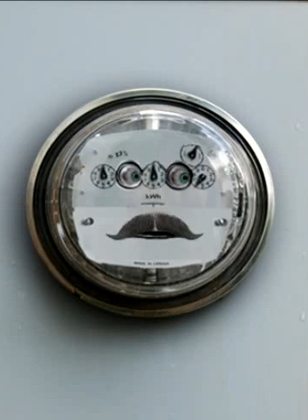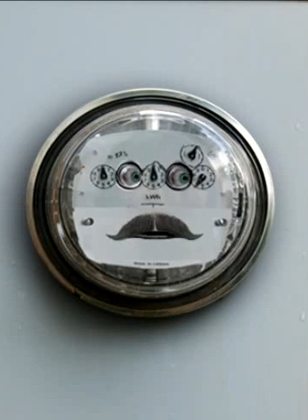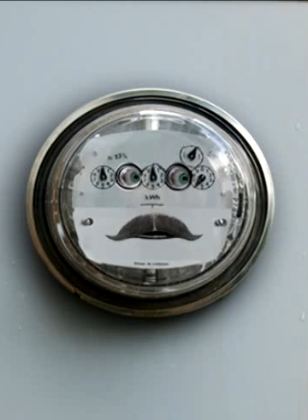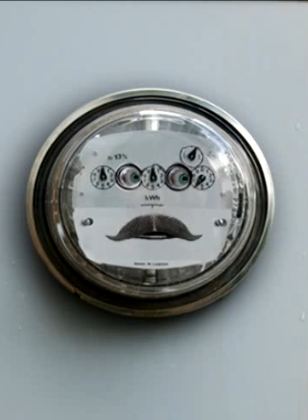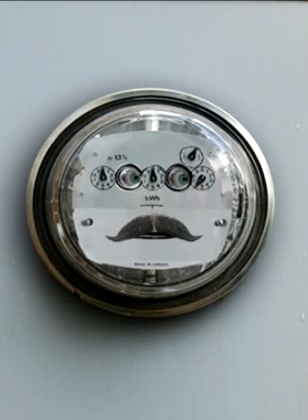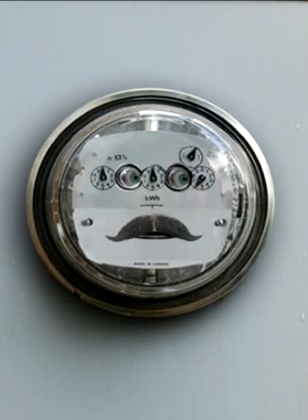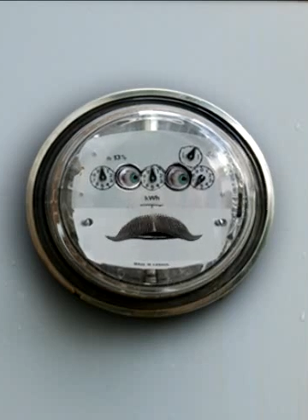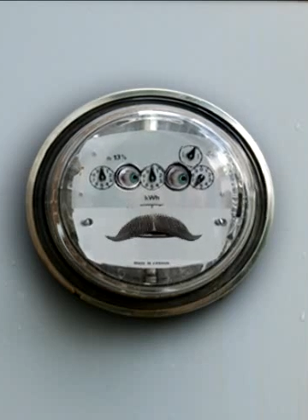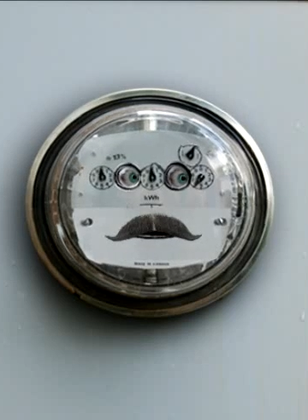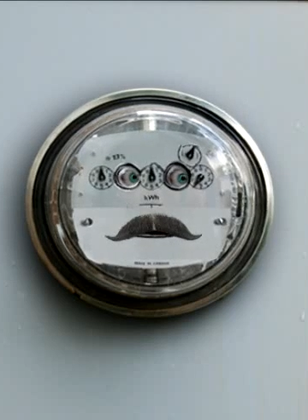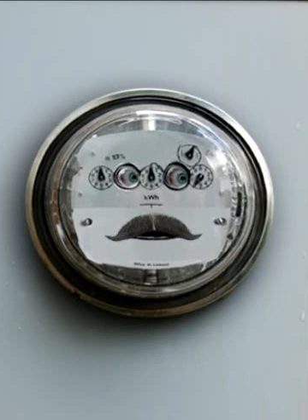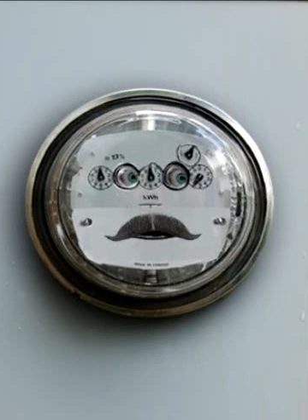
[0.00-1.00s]
What
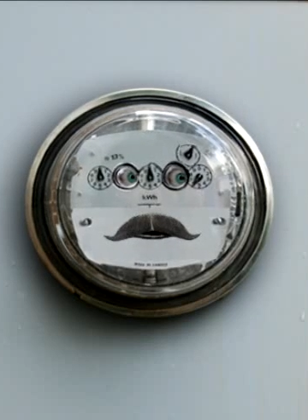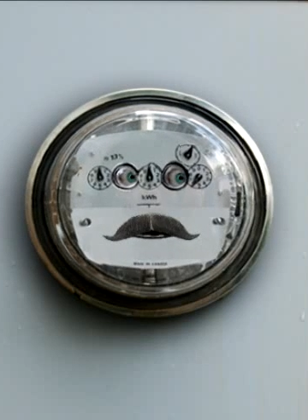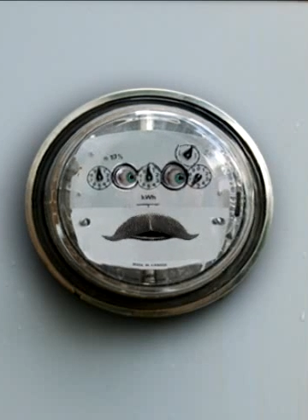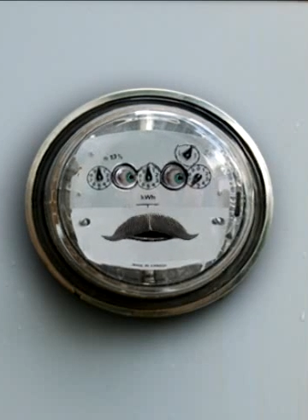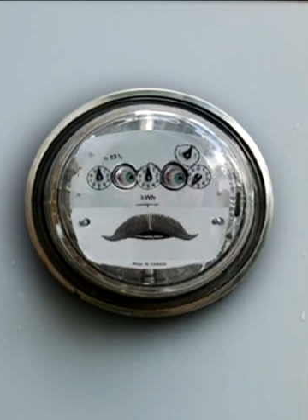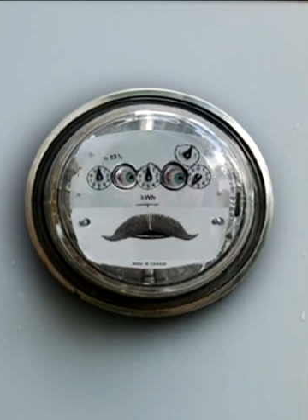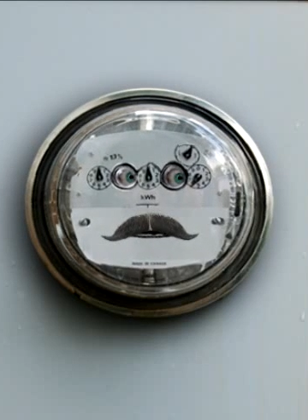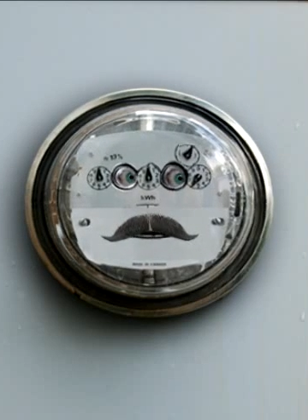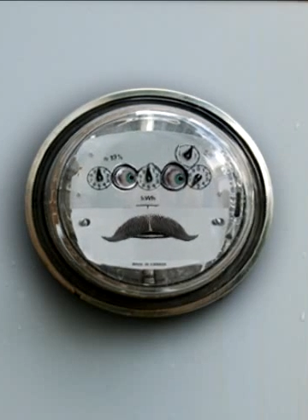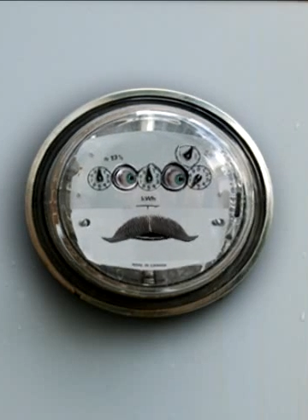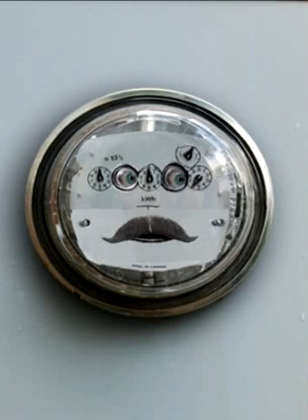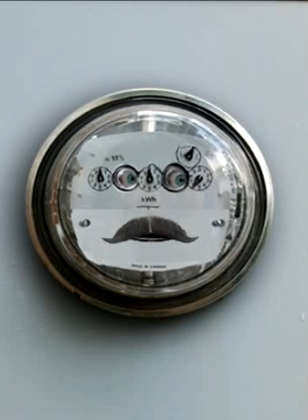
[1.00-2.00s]
difference does it make
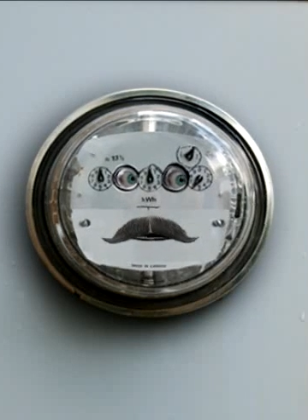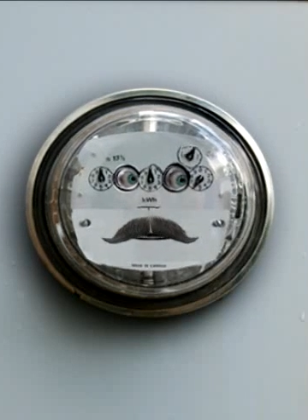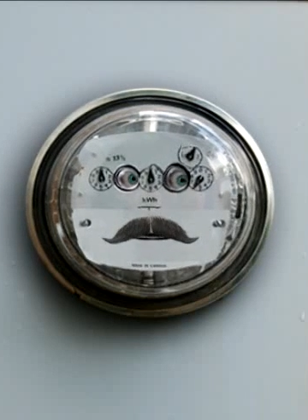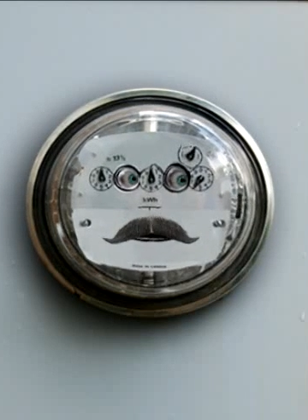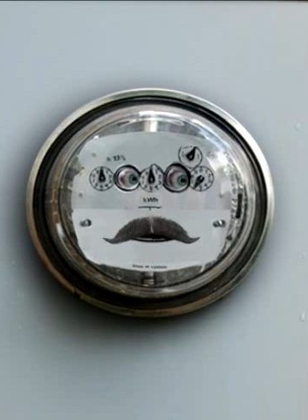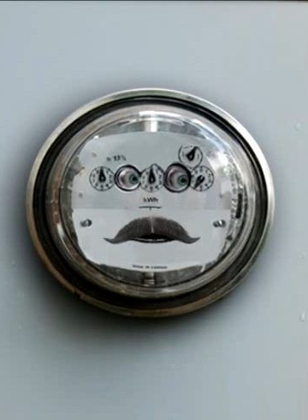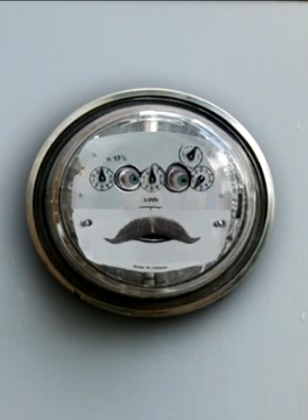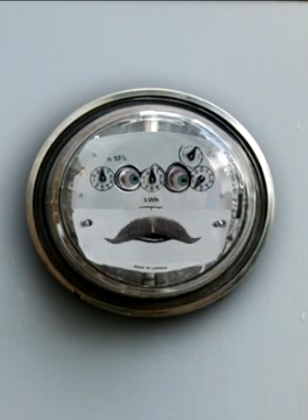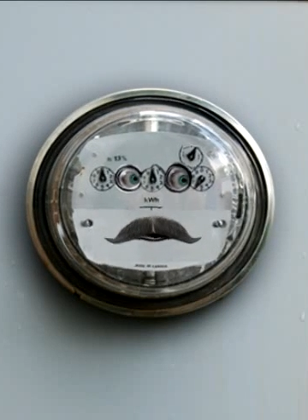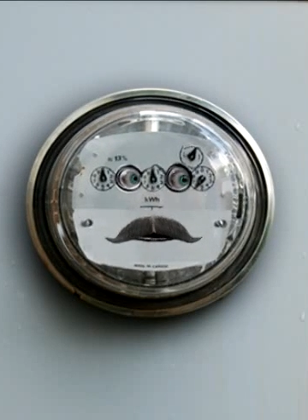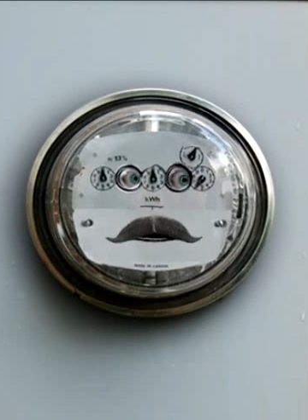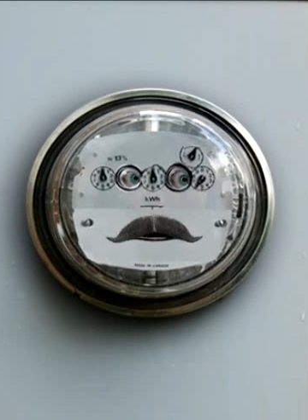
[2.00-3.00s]
when you use
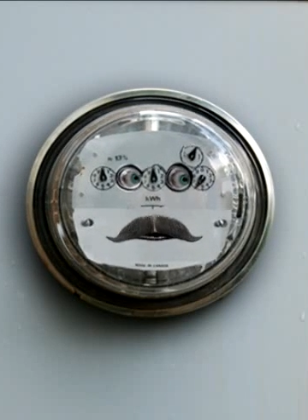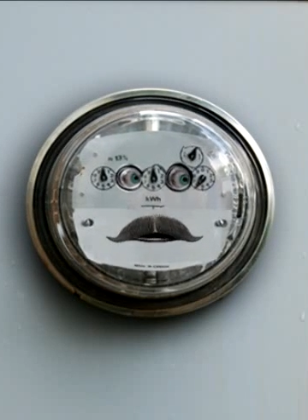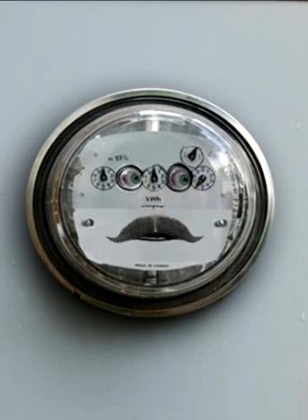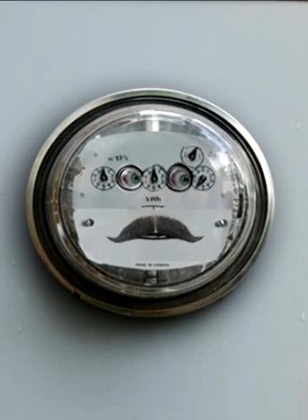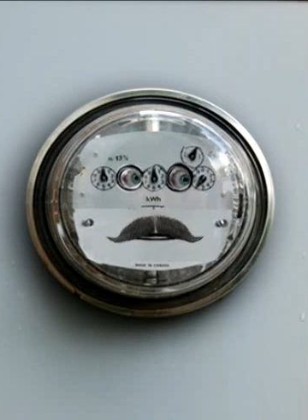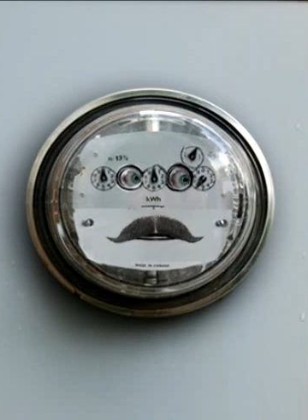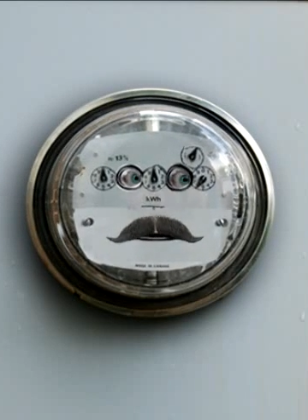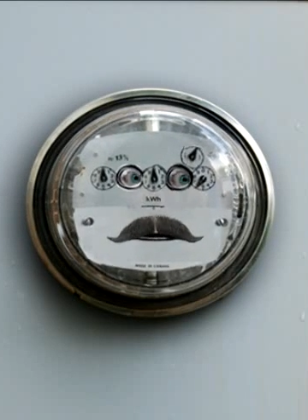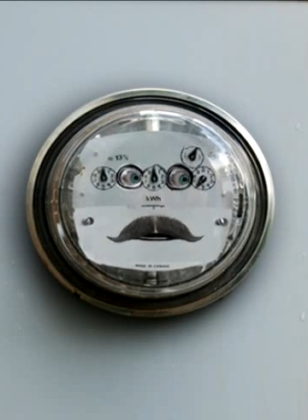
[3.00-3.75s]
electricity?